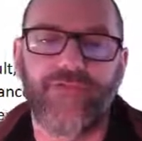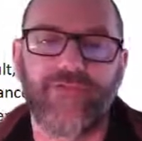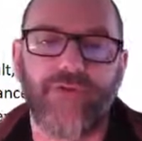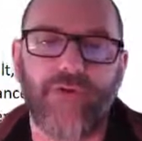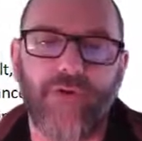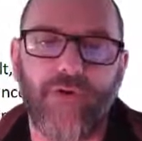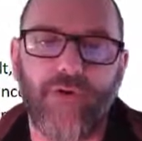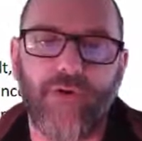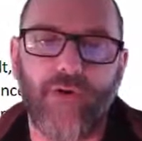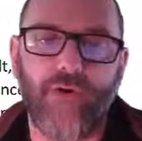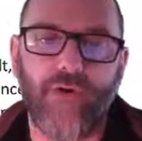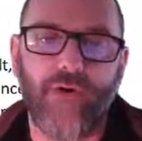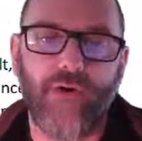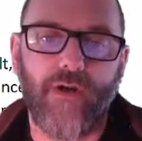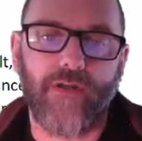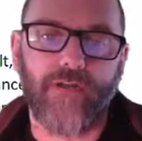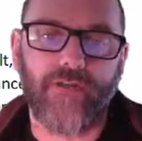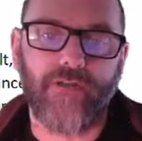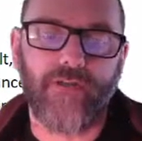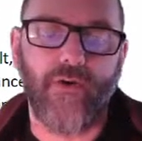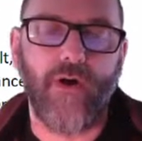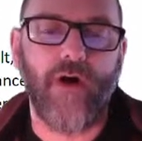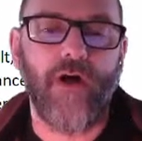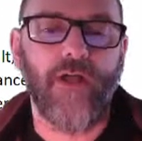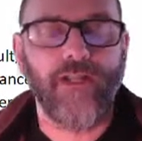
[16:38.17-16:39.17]
So
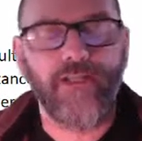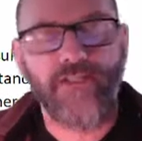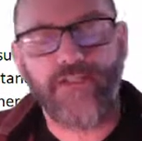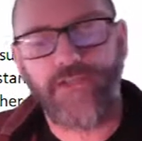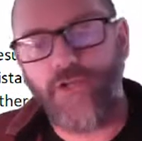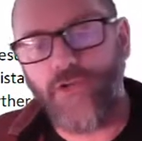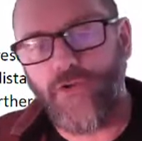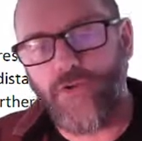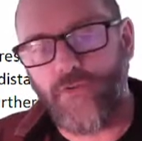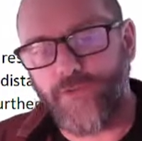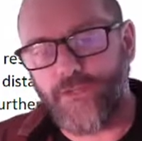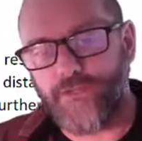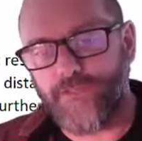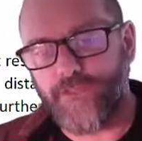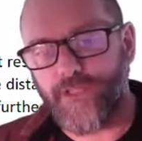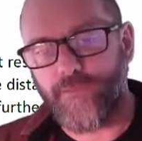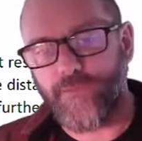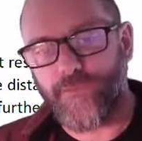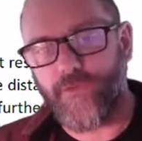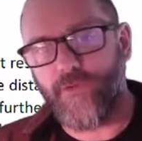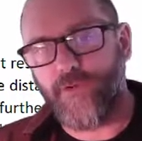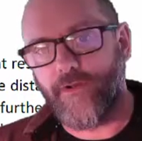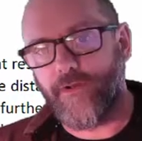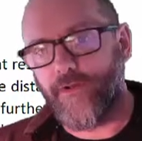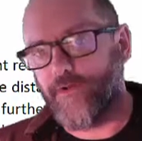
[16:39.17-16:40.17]
on its own, the
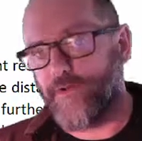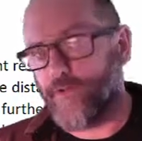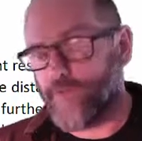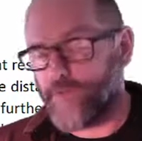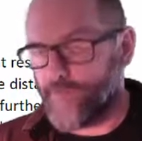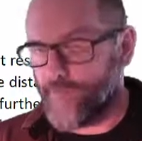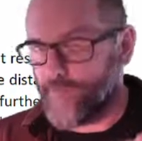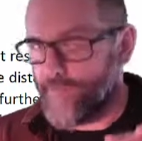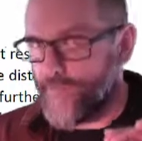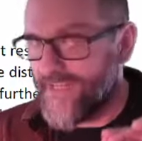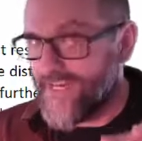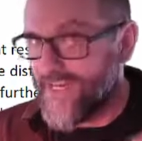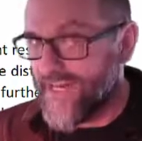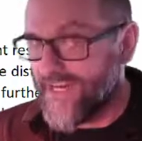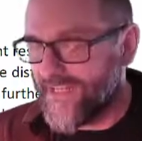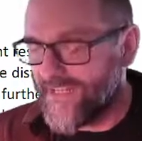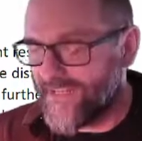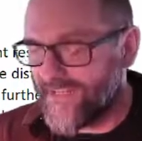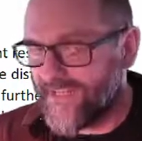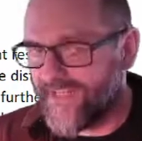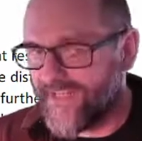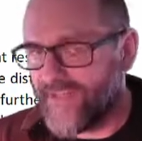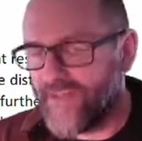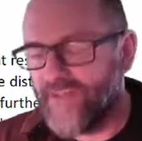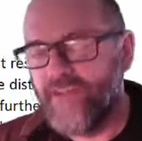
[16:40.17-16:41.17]
sum squared error doesn't mean
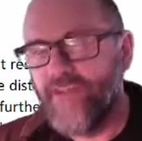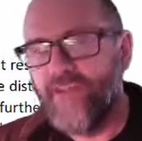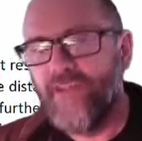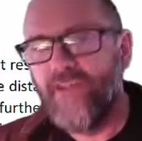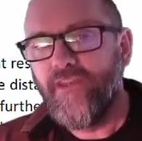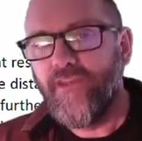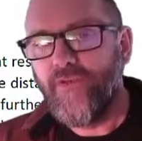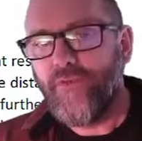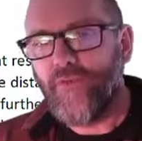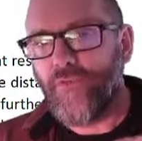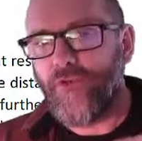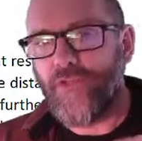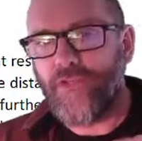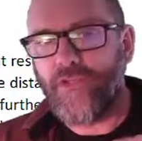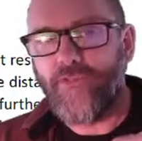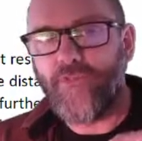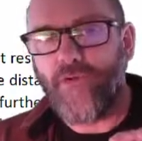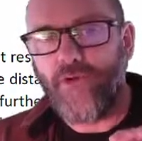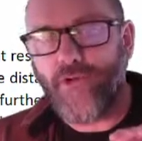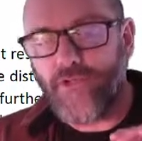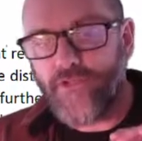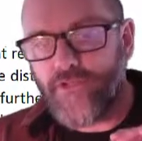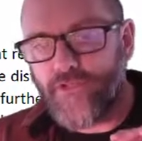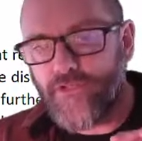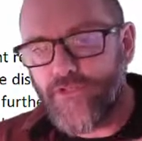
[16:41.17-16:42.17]
anything. What you
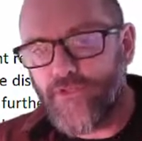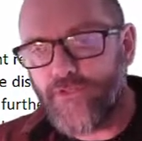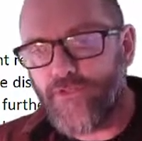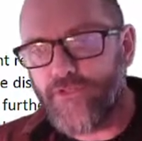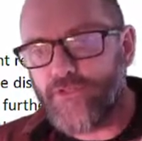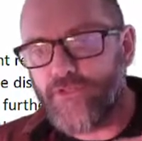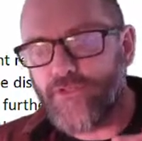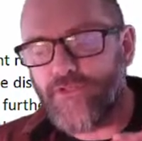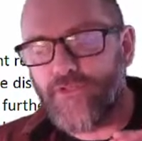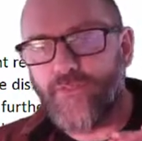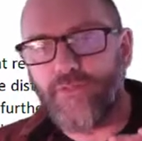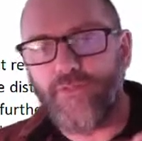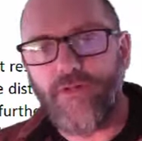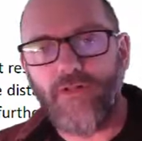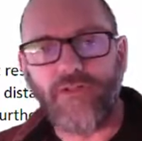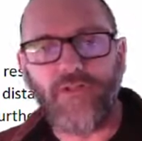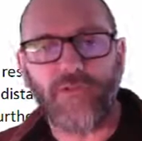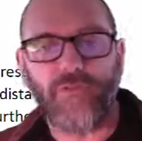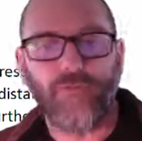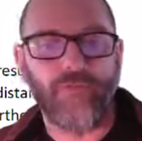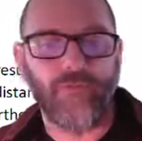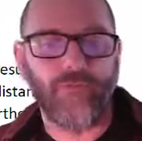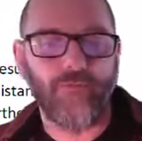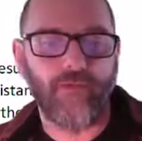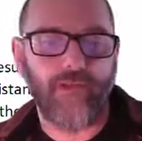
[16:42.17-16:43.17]
want to do is do
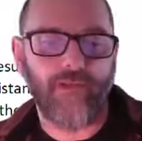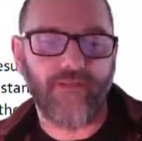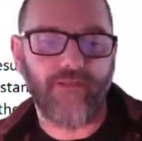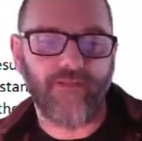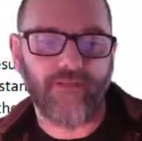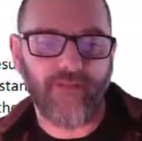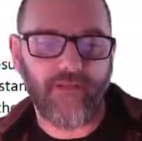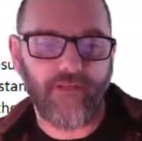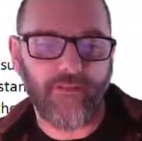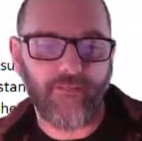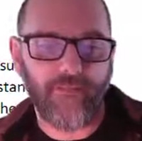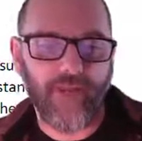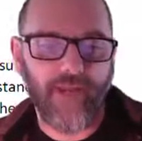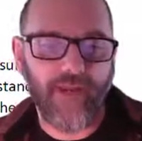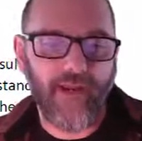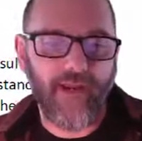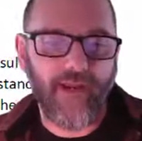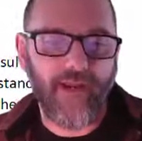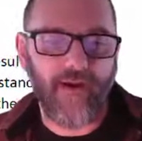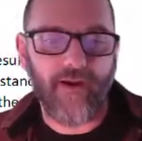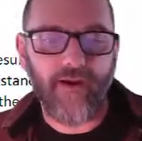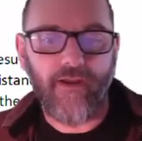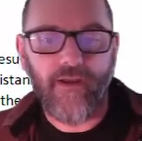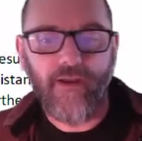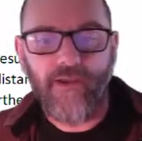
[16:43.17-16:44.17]
multiple runs and
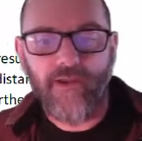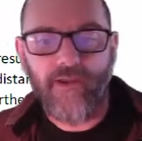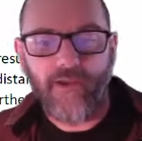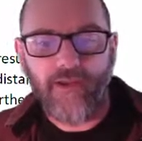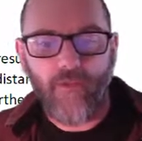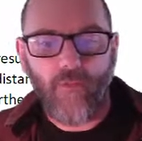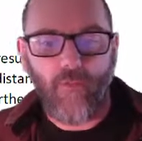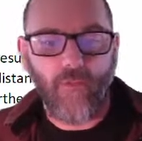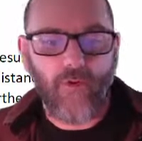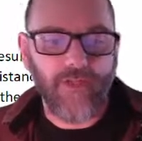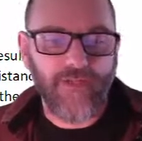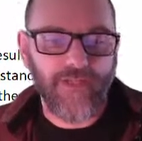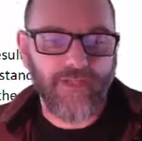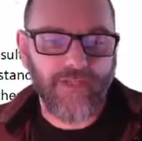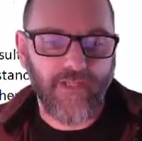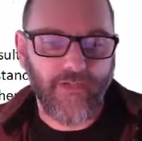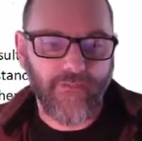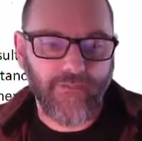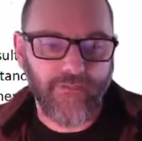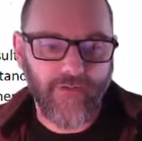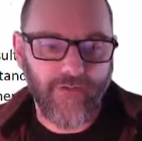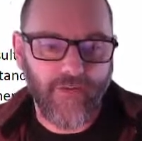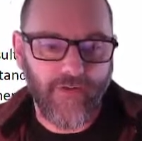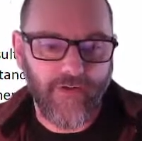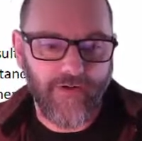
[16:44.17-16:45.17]
compare one
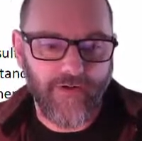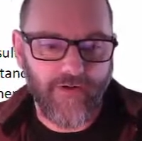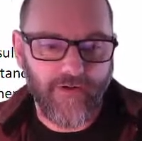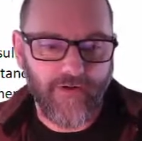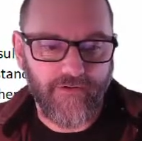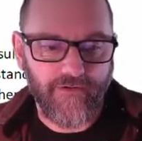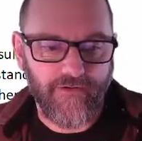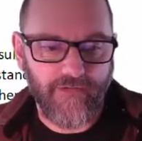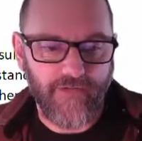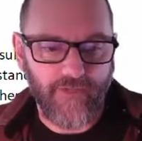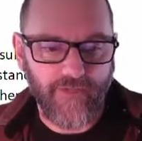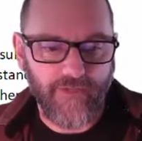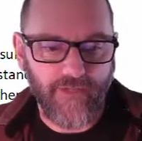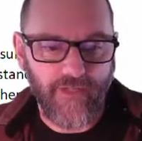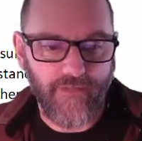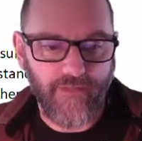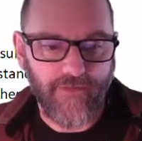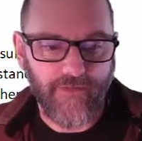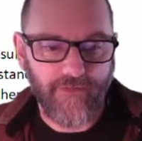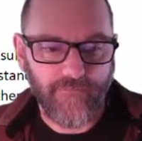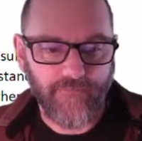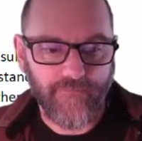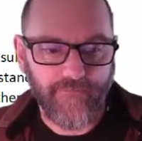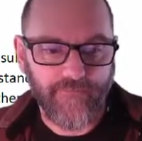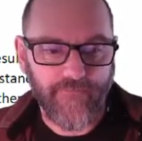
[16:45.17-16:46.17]
sum squared error to
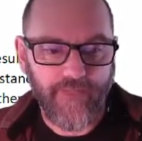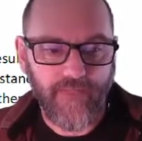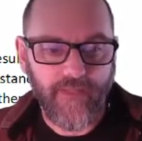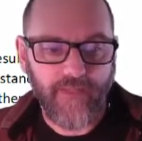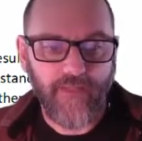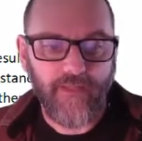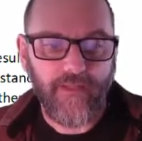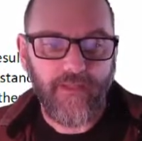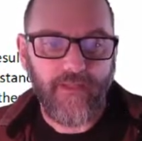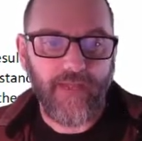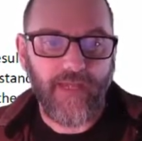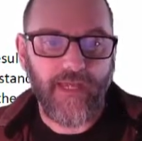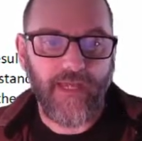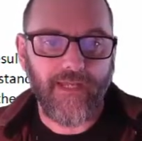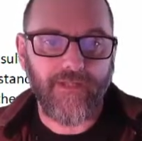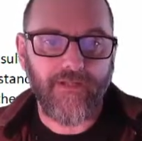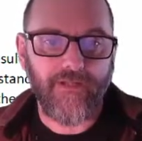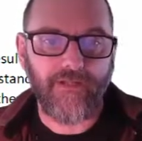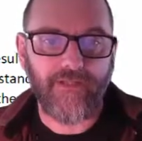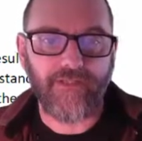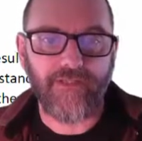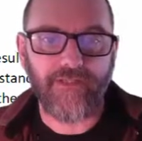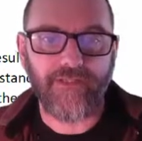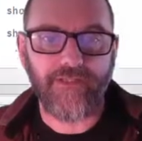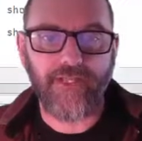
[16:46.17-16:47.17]
another. And
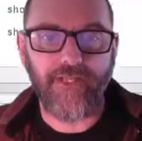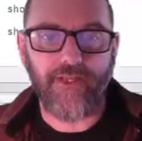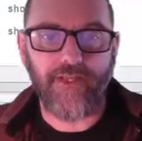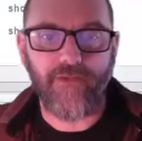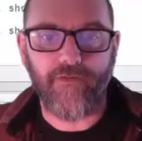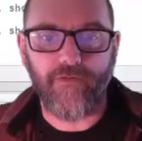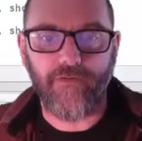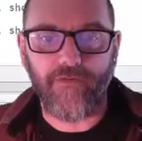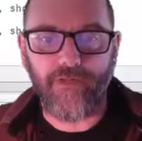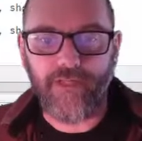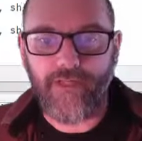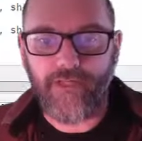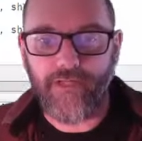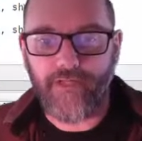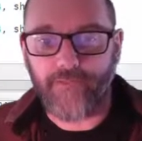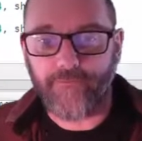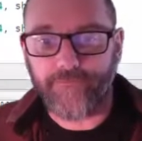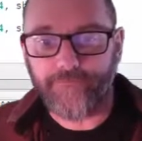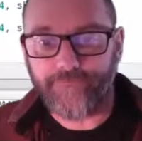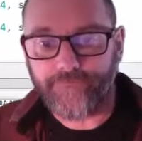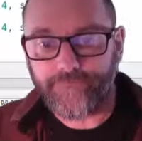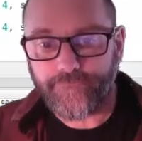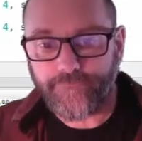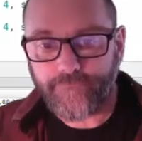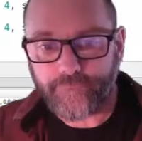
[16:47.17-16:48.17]
you can see it over
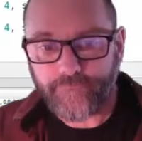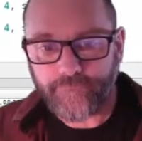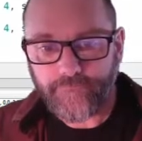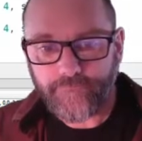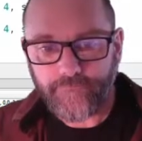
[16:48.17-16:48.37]
here.